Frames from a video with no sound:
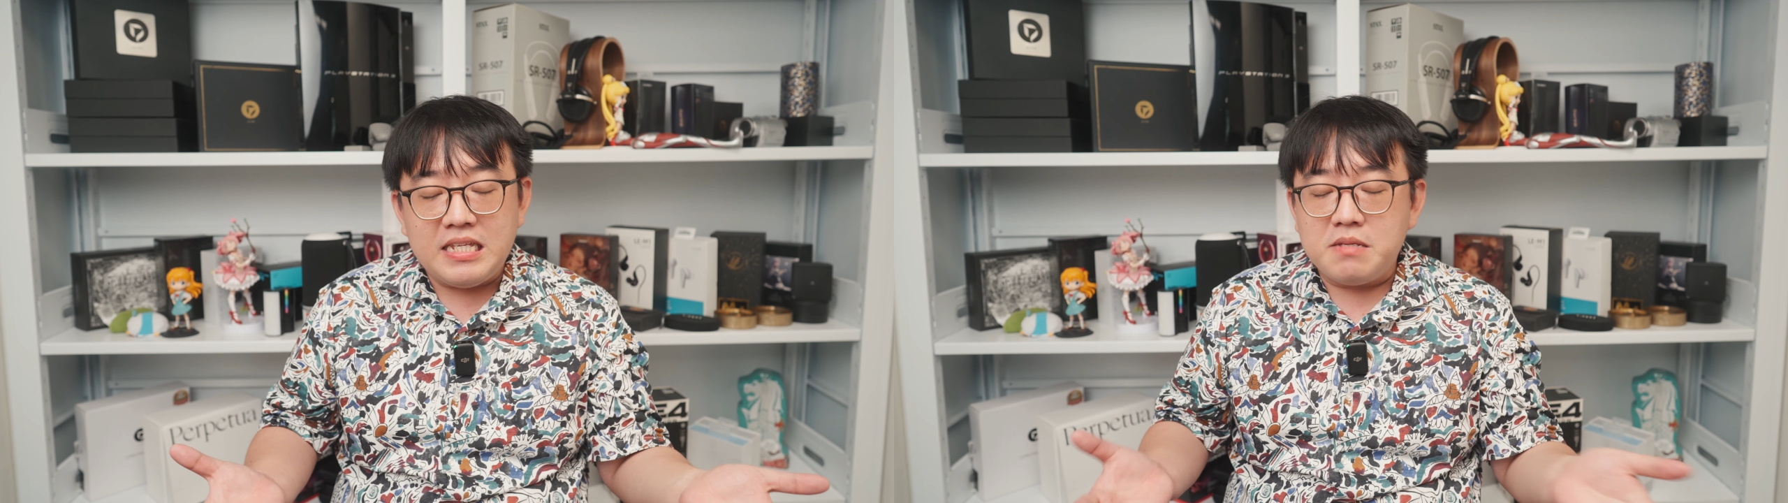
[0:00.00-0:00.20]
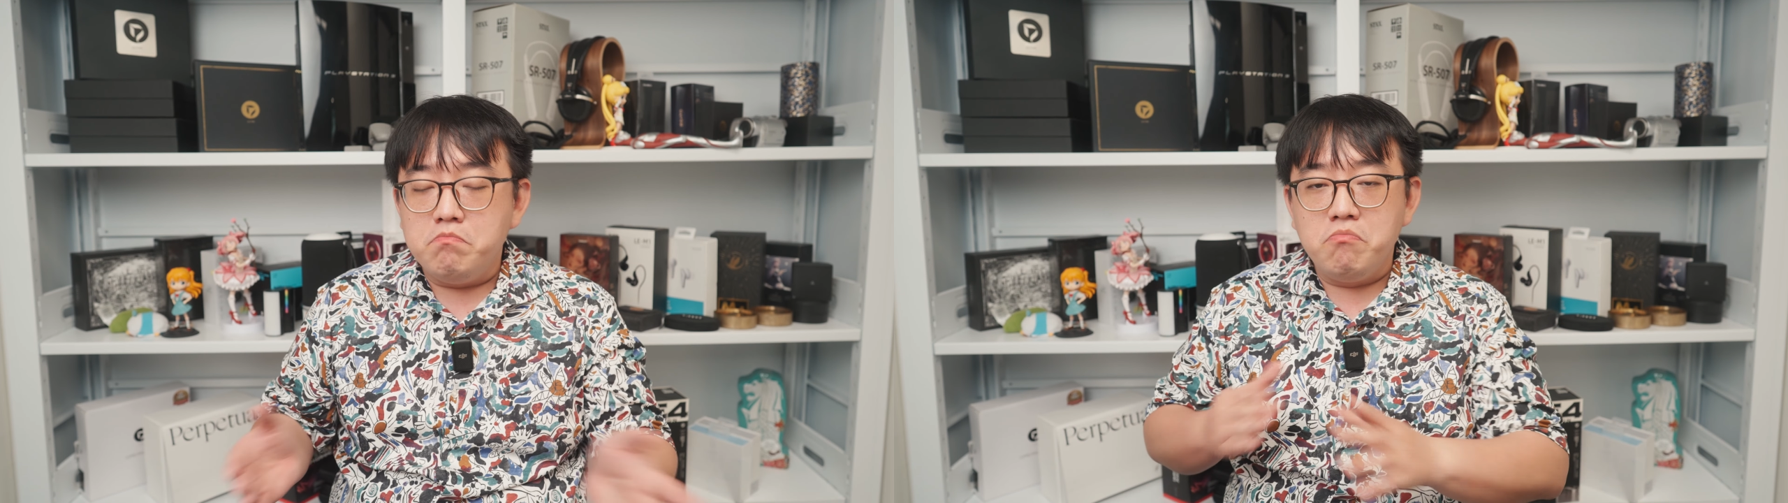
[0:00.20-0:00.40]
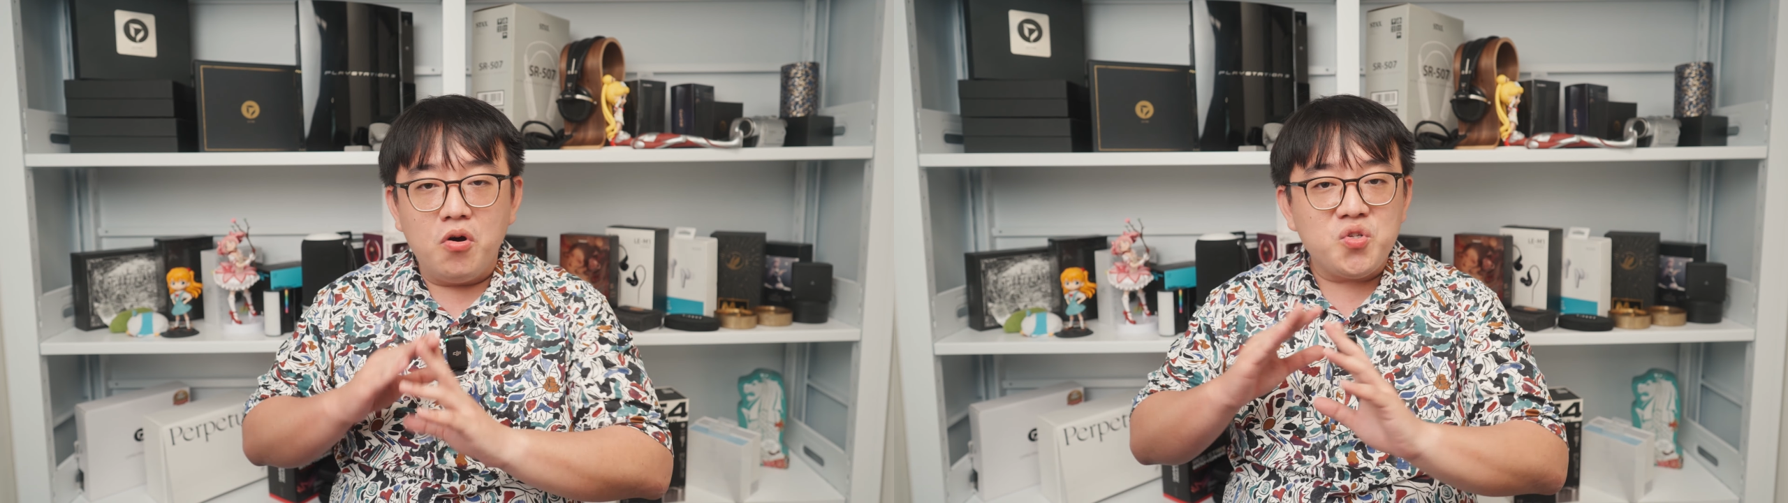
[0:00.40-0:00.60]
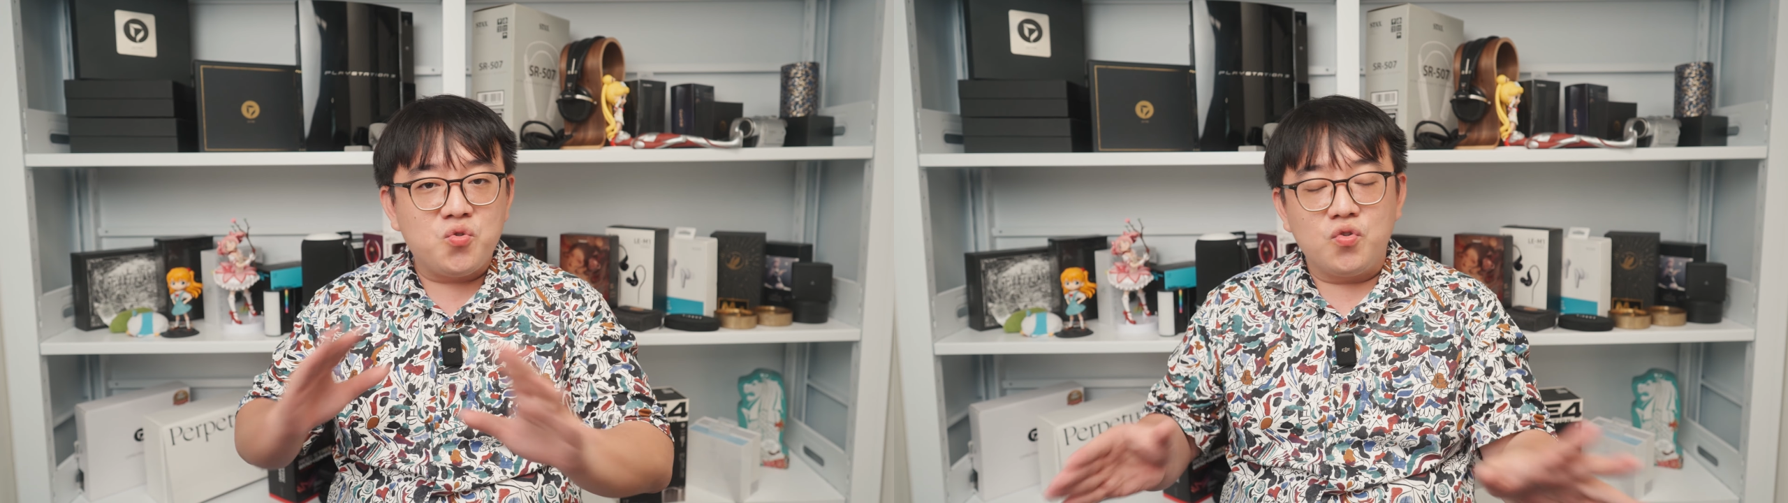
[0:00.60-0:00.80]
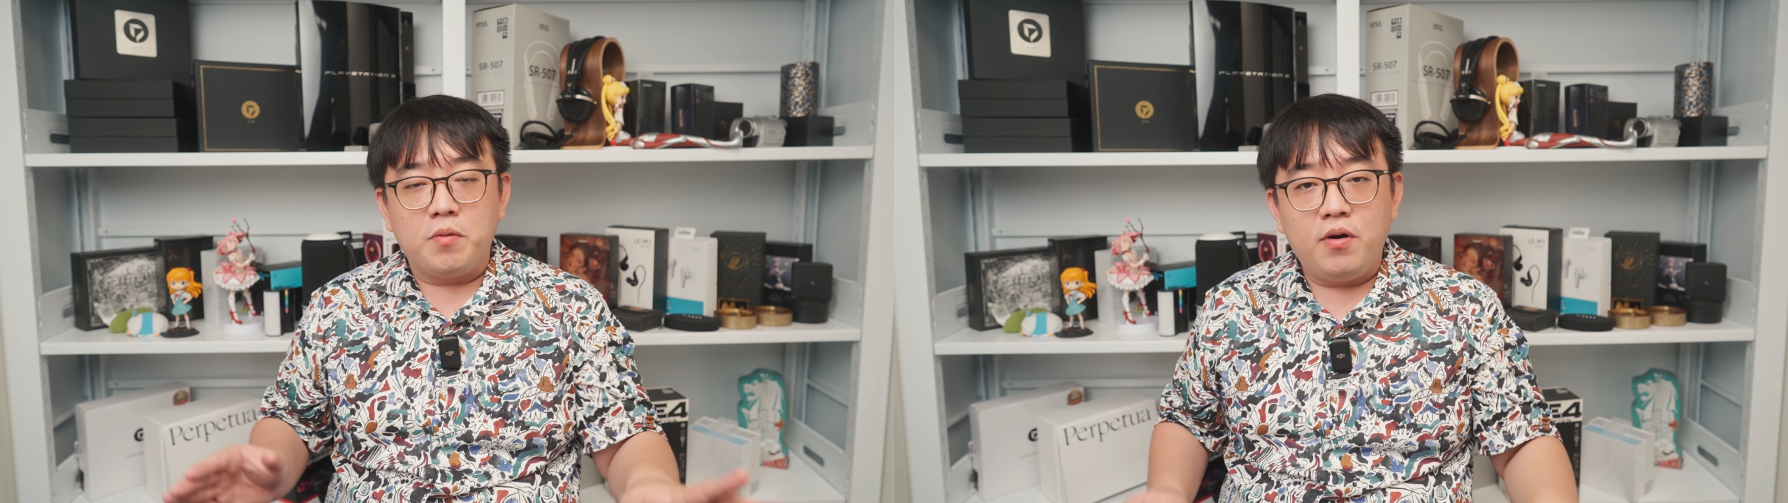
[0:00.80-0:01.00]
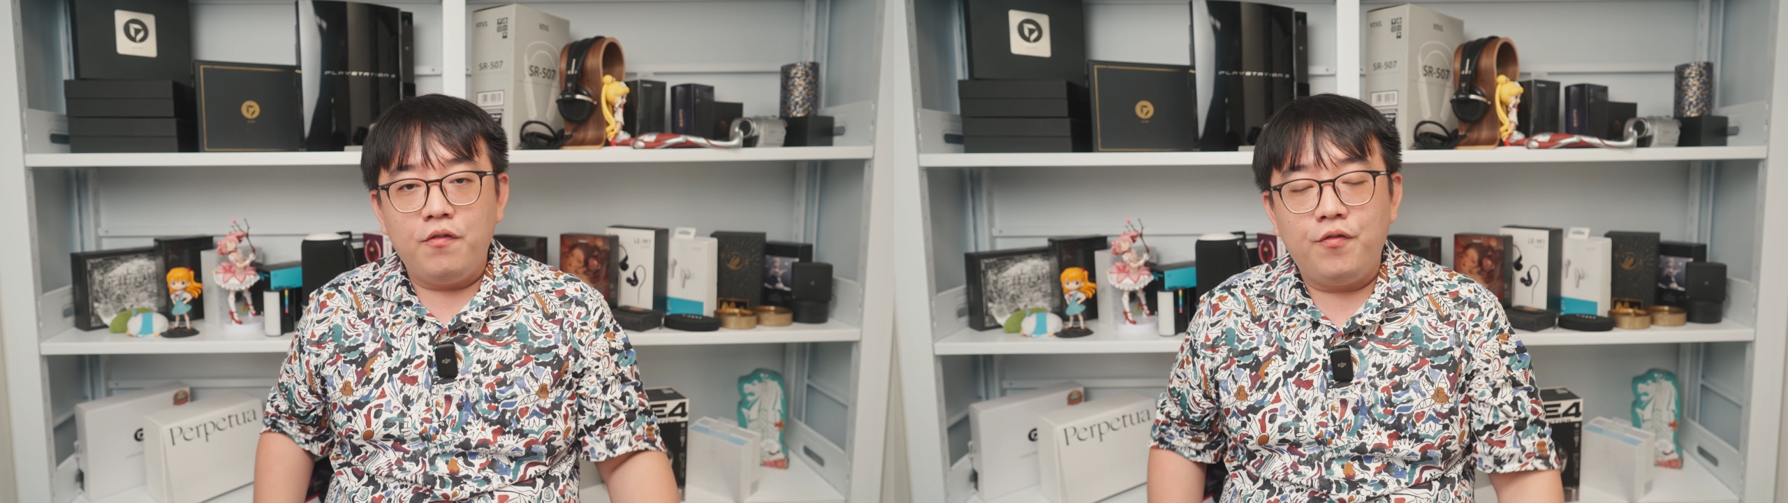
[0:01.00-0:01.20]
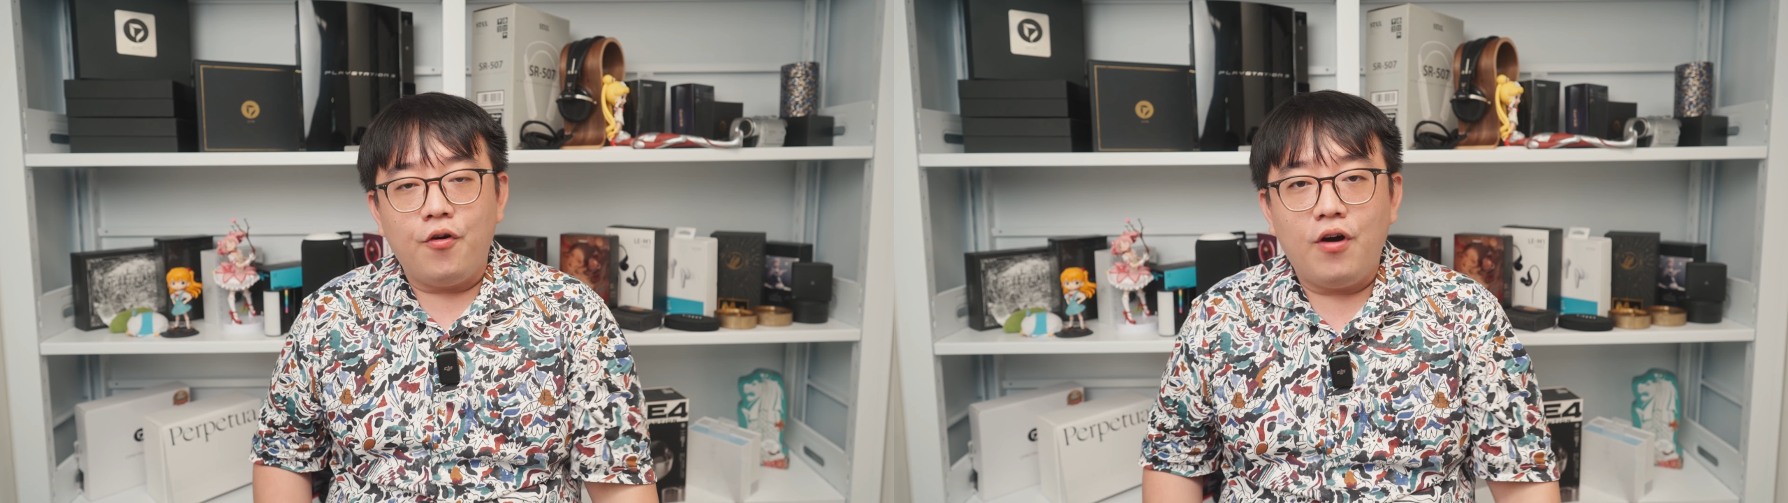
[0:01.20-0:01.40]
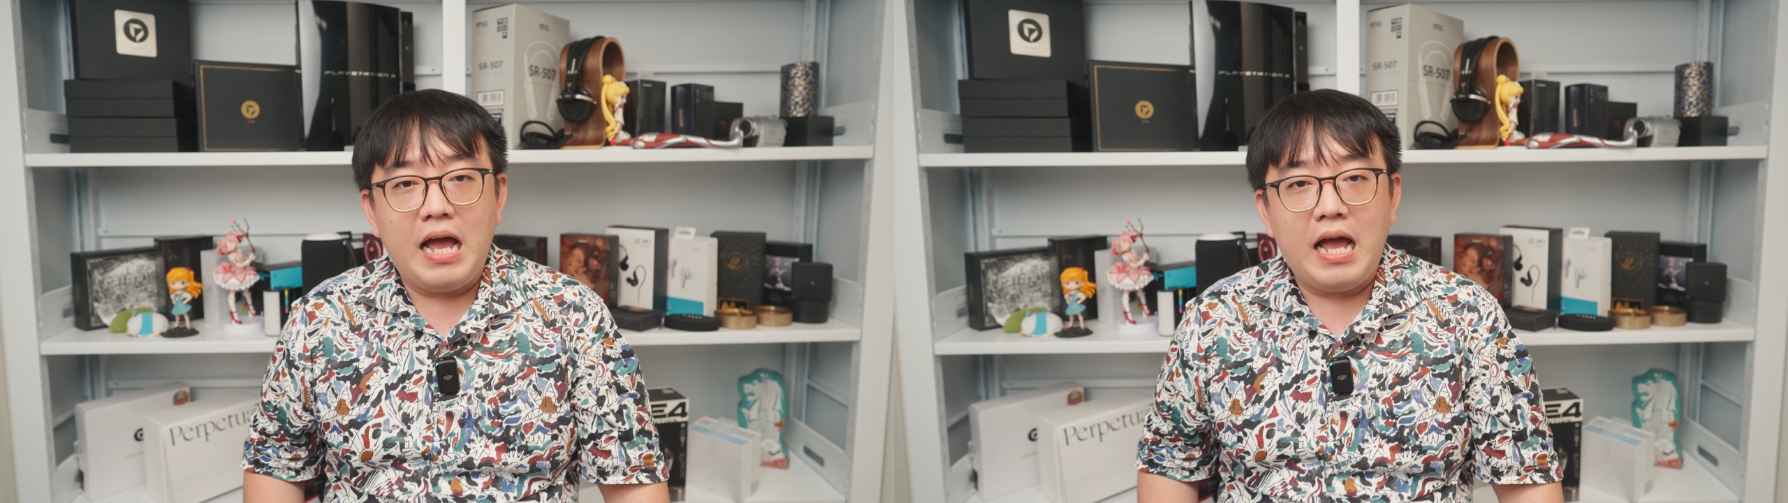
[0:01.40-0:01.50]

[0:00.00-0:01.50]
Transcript: is most suitable for